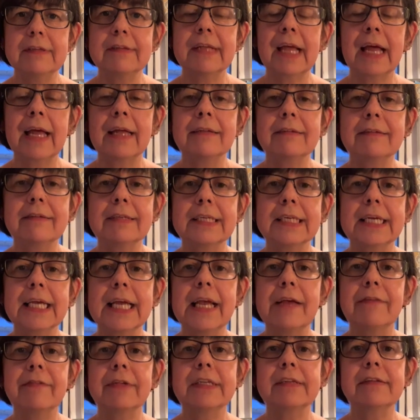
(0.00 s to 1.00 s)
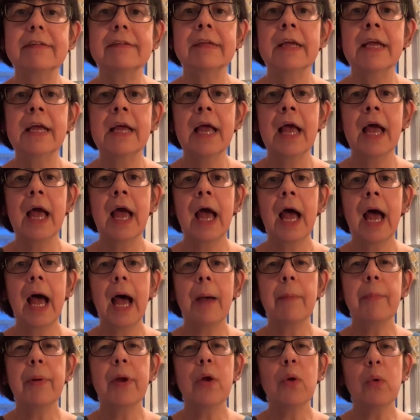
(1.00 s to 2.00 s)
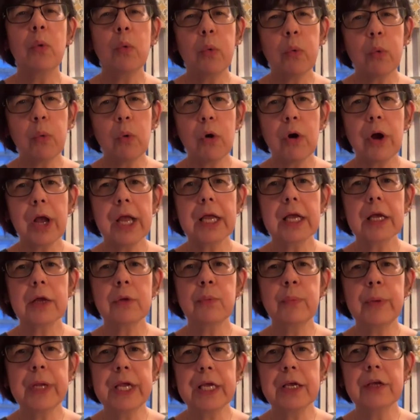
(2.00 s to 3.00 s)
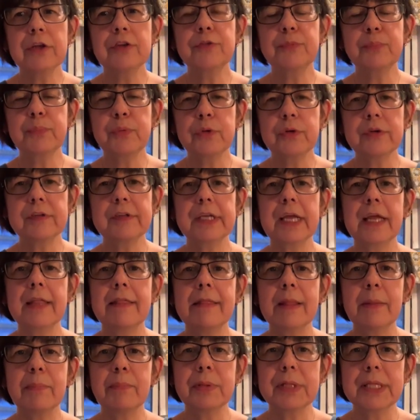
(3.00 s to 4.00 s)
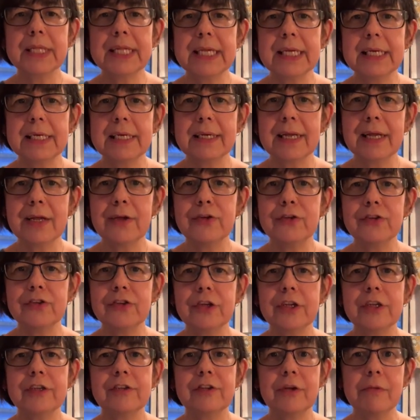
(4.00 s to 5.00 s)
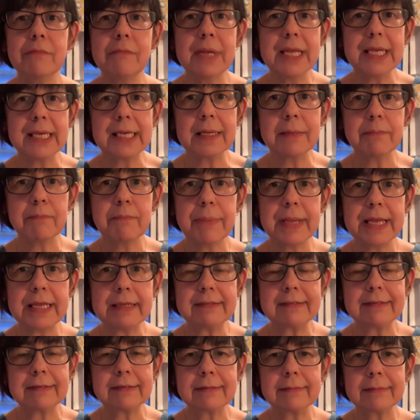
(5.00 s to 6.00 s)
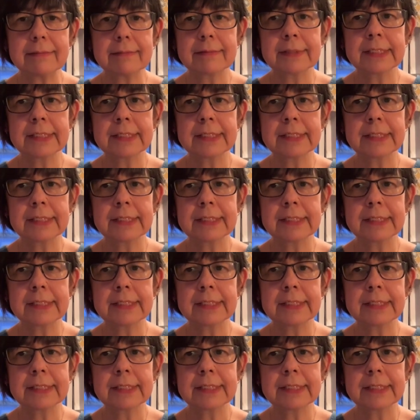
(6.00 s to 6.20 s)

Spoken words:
and St. Kevin's about what we could put in the playground to make it better.